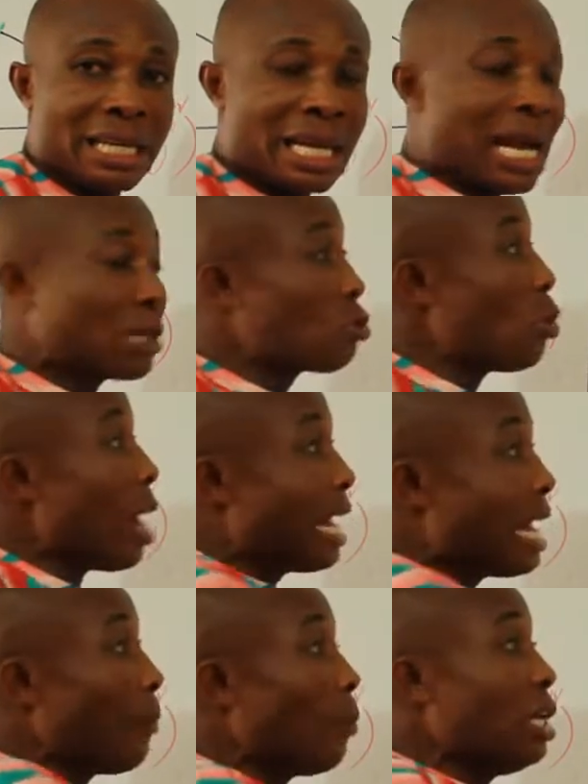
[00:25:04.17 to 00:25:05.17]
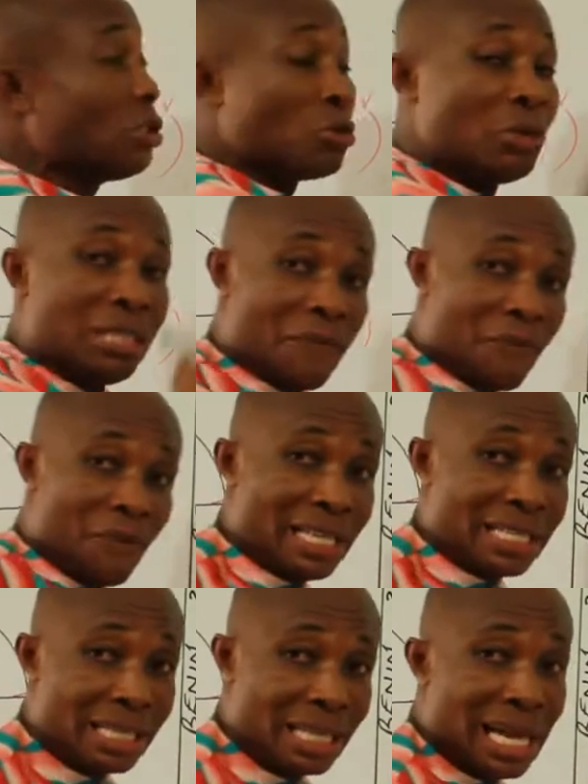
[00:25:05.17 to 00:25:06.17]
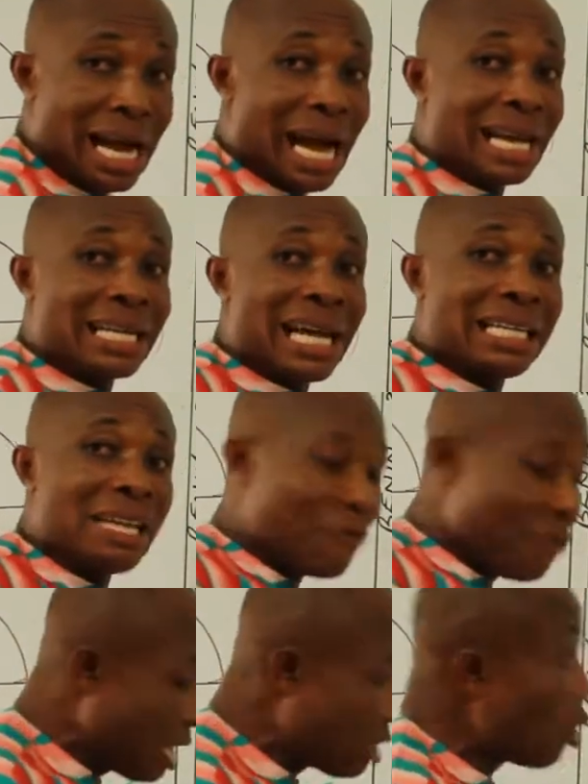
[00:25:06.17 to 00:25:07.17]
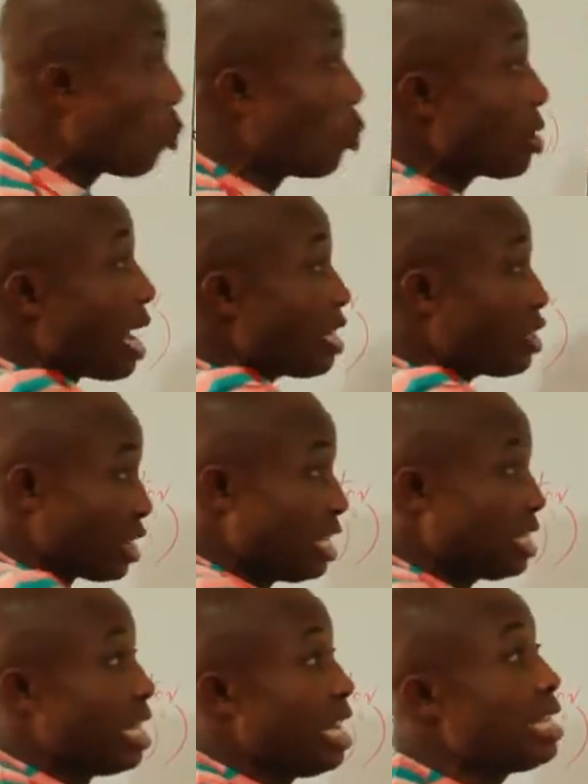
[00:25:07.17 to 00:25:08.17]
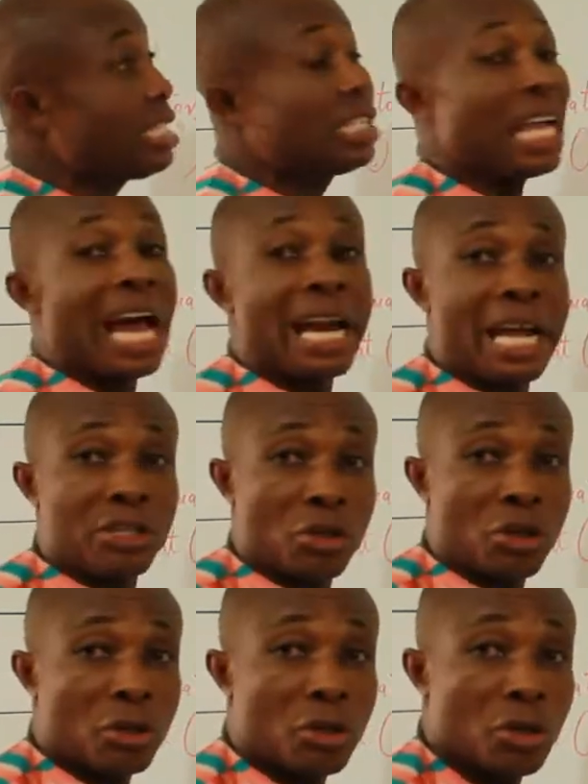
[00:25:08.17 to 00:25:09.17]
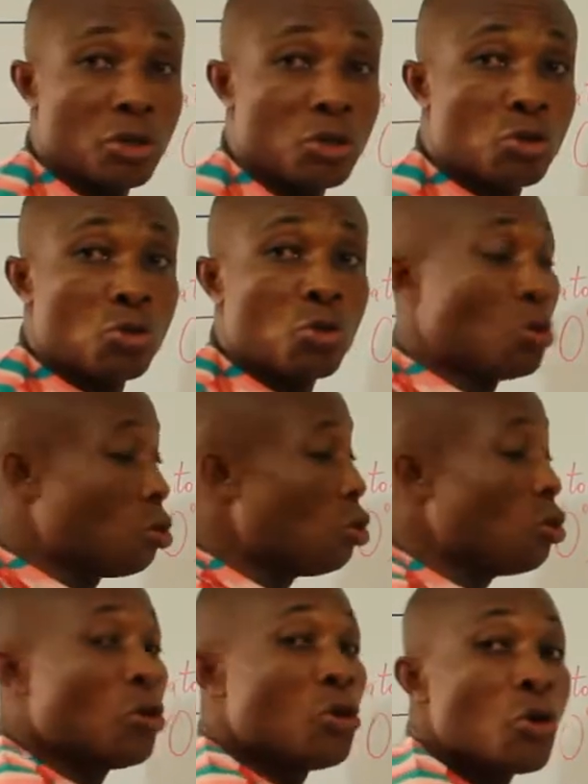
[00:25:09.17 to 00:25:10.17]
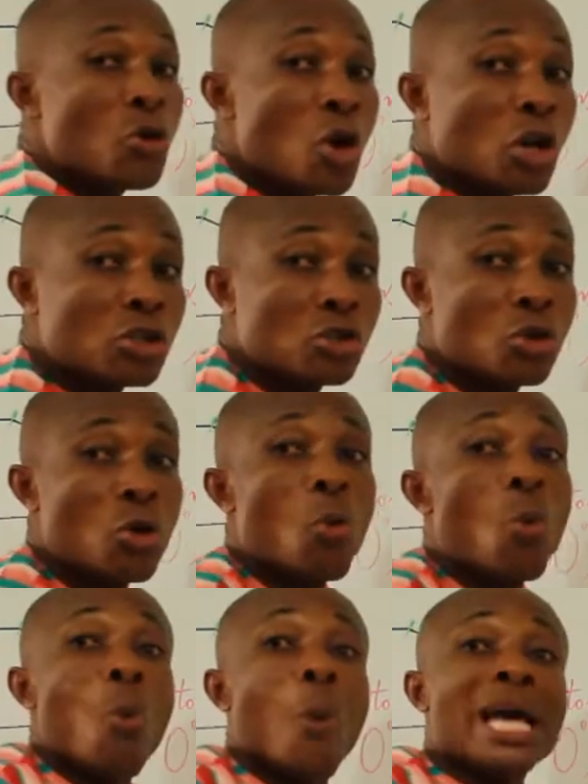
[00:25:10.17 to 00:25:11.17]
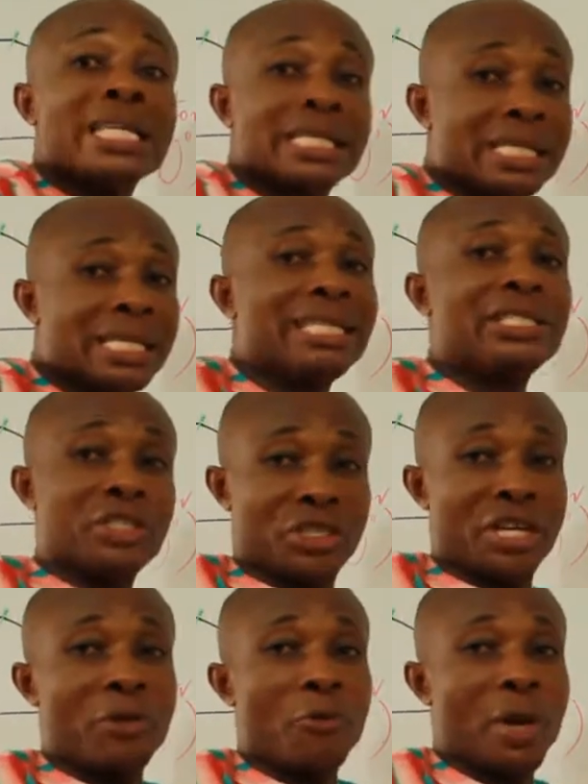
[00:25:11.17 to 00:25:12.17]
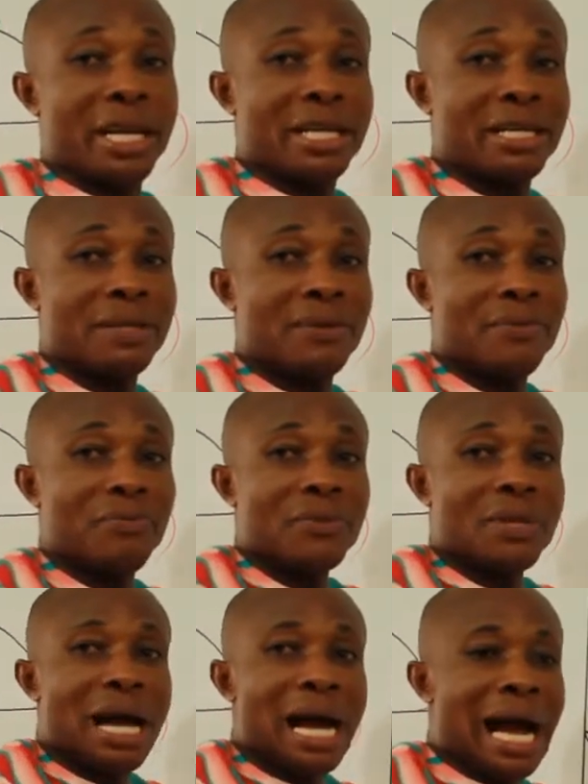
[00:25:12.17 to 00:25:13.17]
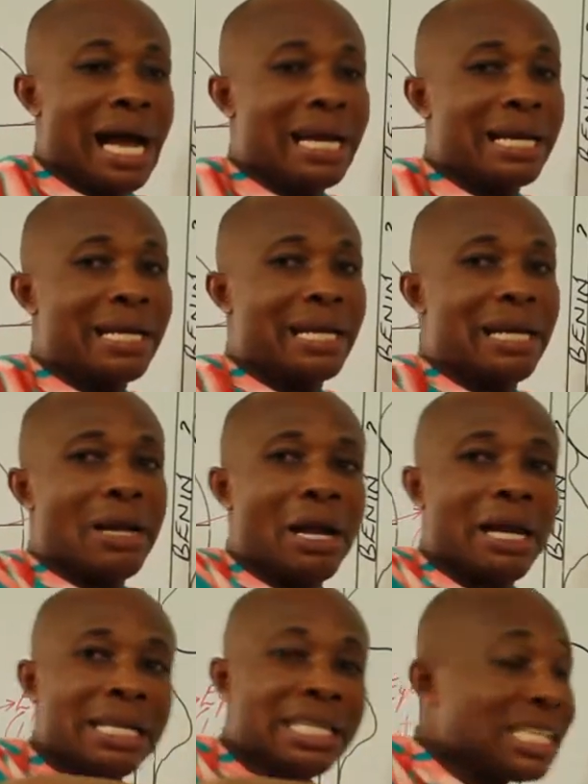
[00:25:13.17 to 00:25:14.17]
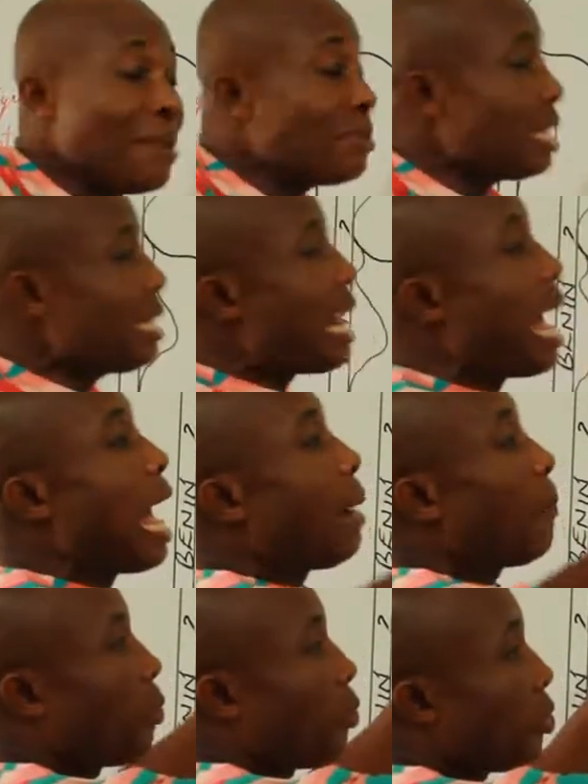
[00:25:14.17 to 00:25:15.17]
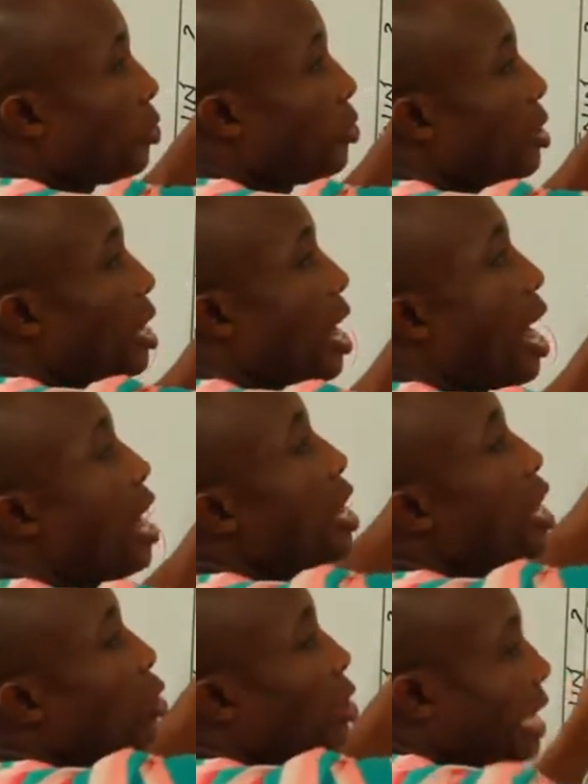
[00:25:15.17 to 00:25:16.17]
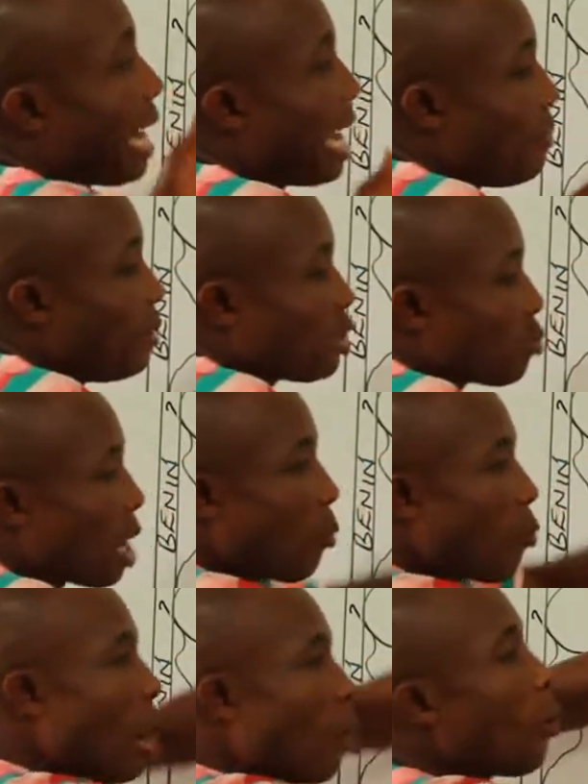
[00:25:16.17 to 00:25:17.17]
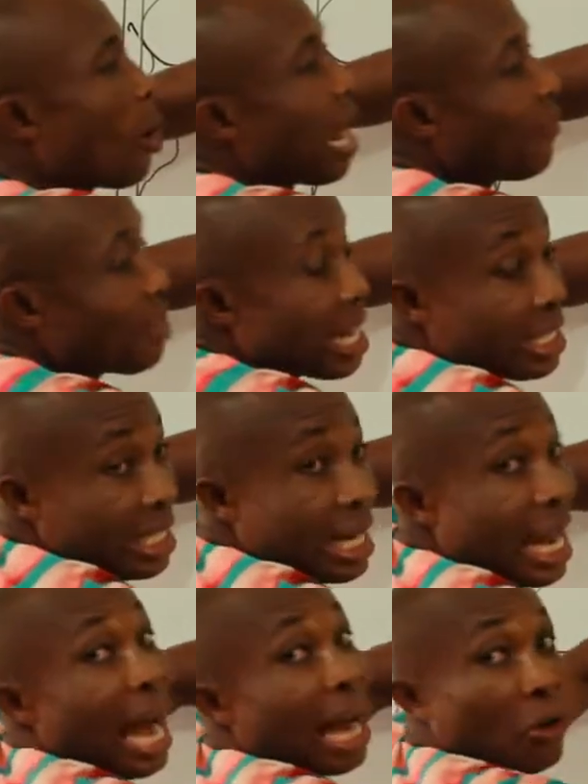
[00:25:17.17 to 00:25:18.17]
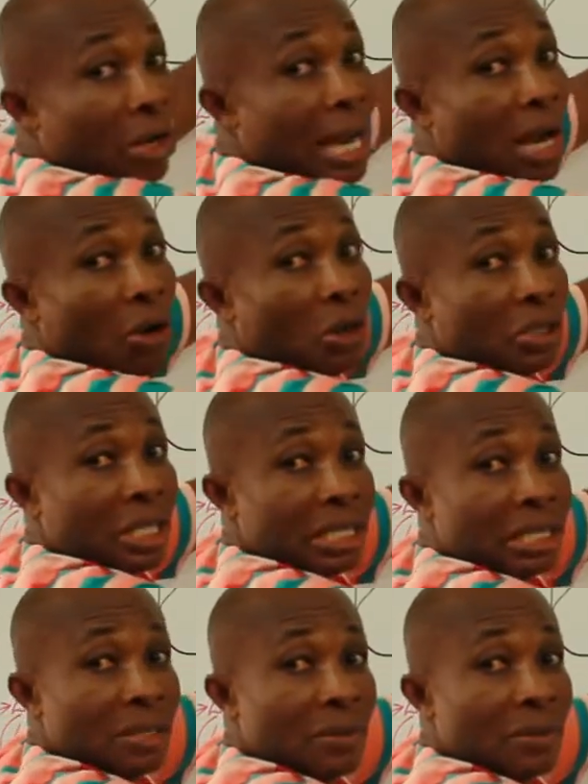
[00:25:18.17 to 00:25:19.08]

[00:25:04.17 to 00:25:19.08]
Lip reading: that will enable it to deflate, and that deflection will now change its direction to northwest trade wind. And the same thing that happened in the northern hemisphere, where we have Nigeria and other countries.